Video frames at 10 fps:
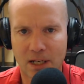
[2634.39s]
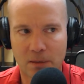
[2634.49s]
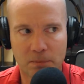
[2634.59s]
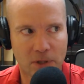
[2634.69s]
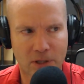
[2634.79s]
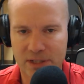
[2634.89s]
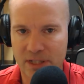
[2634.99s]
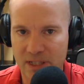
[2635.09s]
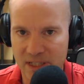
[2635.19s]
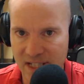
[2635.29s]
A book on
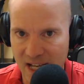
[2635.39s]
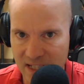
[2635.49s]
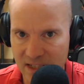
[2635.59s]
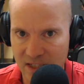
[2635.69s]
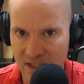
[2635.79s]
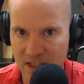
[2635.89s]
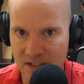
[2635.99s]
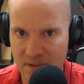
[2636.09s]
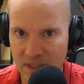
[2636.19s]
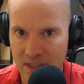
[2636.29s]
success and
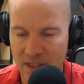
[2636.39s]
achievement?